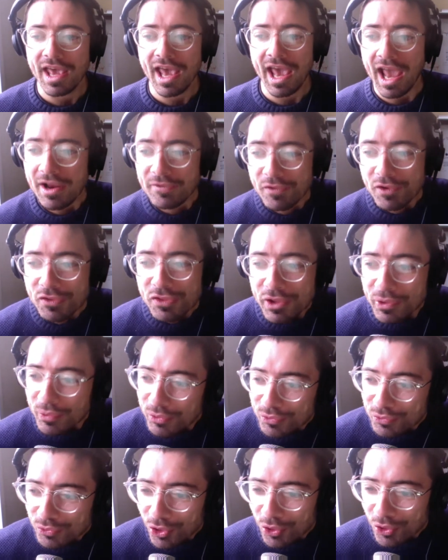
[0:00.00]
Everything
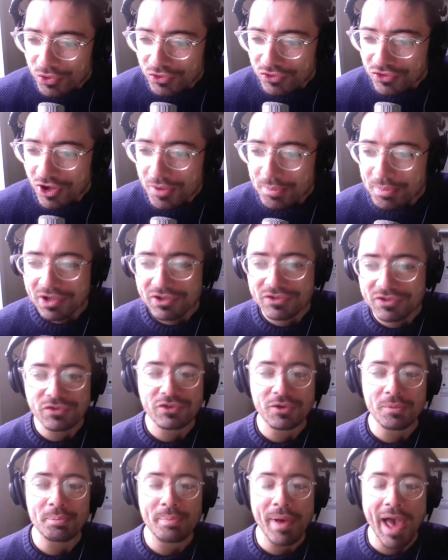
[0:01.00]
was ruined because of
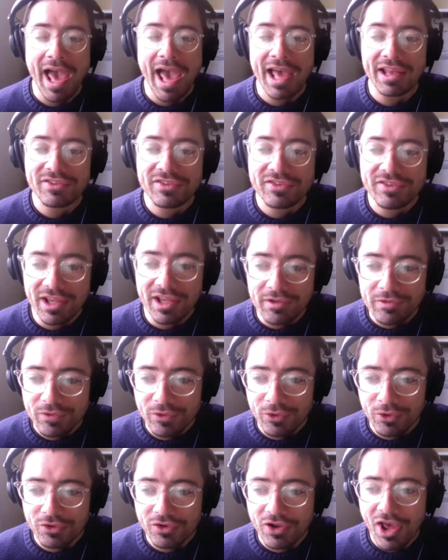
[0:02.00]
some bad
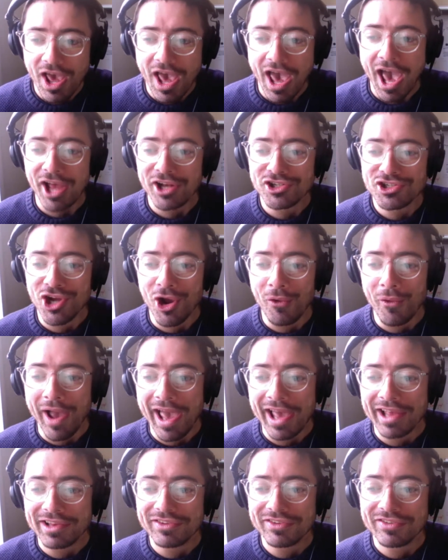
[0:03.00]
seafood, and
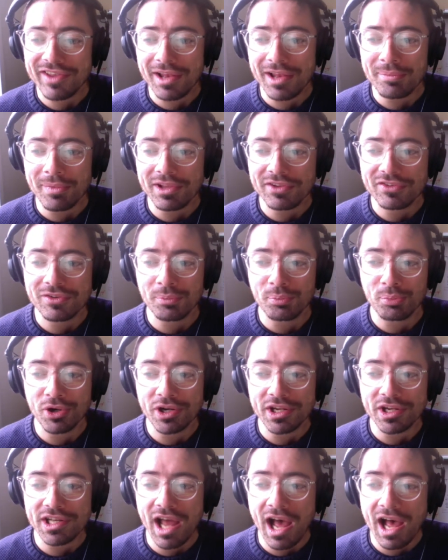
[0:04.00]
Joanne sent me some
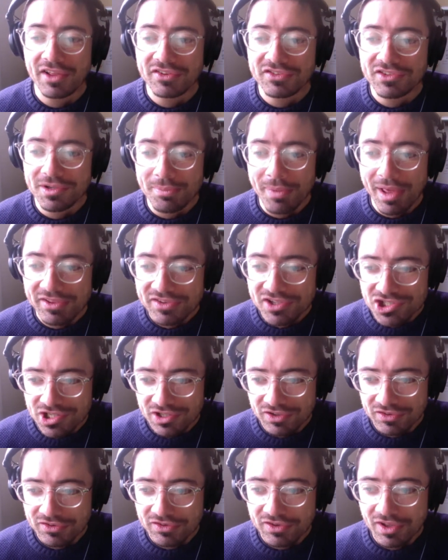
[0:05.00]
pretty nasty
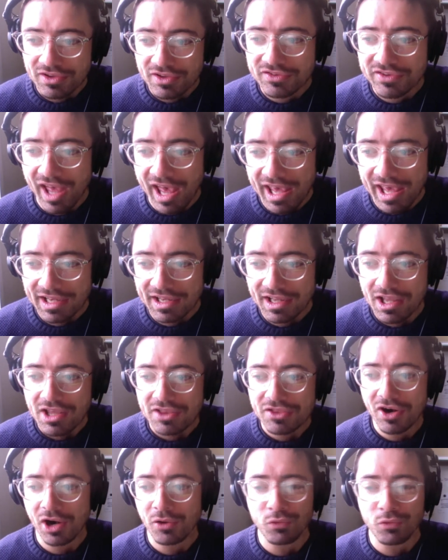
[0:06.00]
messages saying
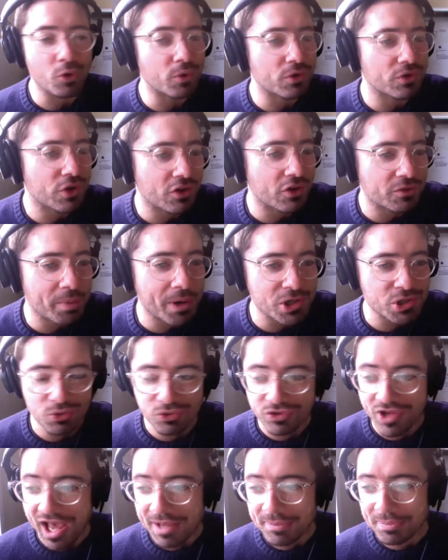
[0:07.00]
that I ruined her special
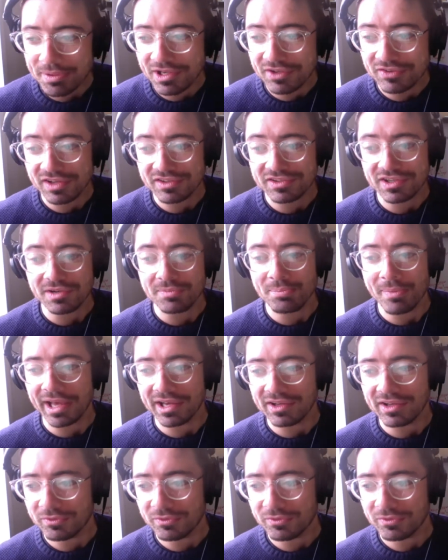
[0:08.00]
day because I didn't make a